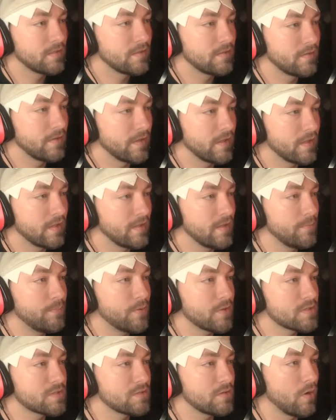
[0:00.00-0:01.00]
All right, can they
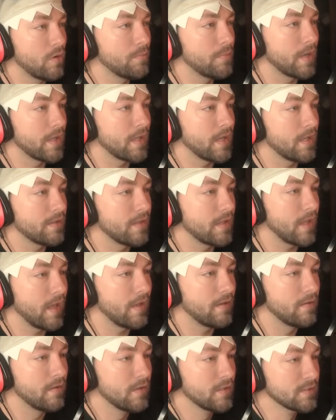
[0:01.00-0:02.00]
push through? Oh my God, they
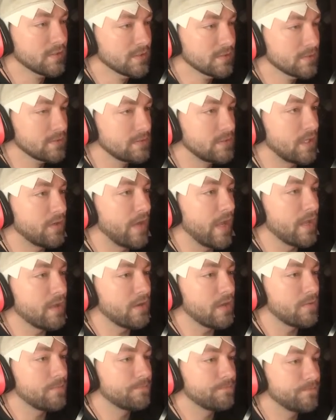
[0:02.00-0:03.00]
can. They're
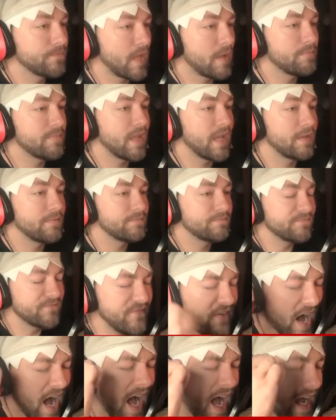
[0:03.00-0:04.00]
angry, I'm dead.
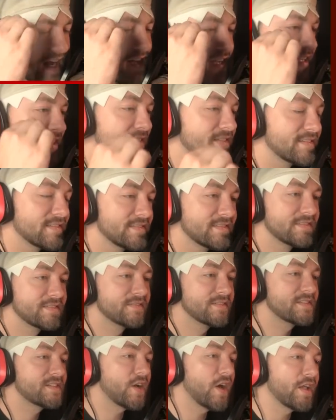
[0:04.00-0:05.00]
Fuck!
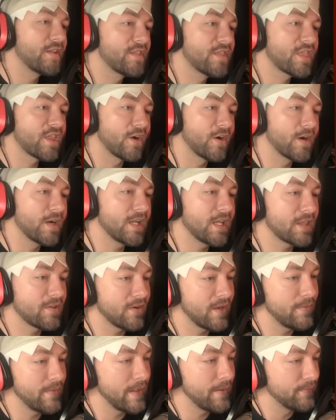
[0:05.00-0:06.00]
We still had
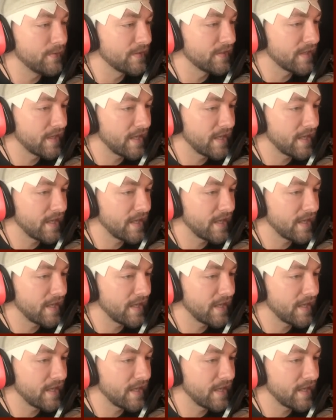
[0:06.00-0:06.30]
33 people